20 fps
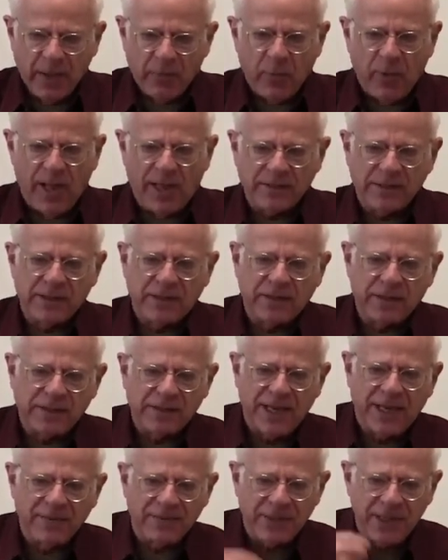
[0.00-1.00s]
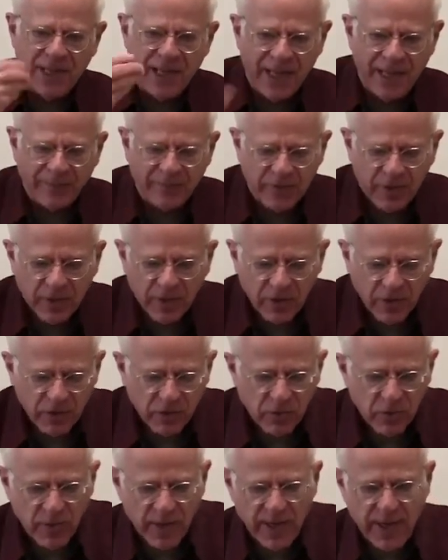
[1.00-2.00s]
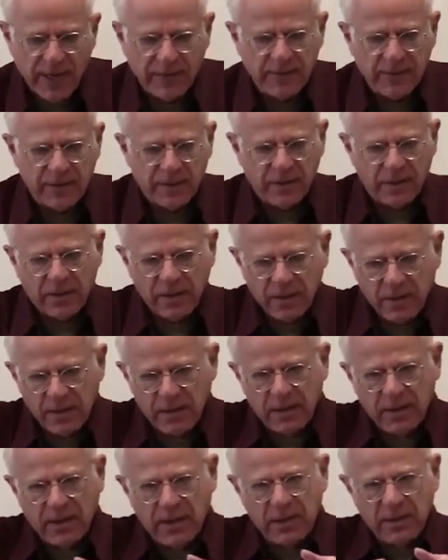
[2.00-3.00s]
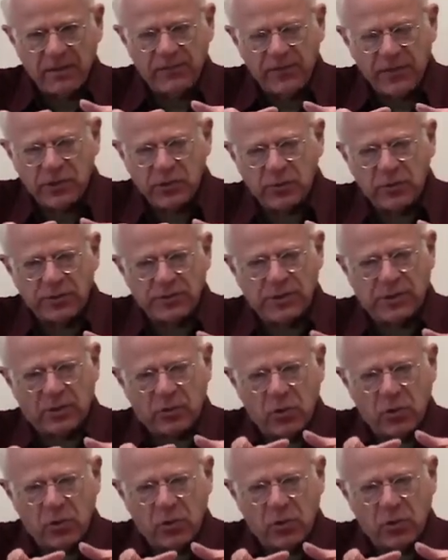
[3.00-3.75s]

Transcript: whilst at the same time you had the individuals,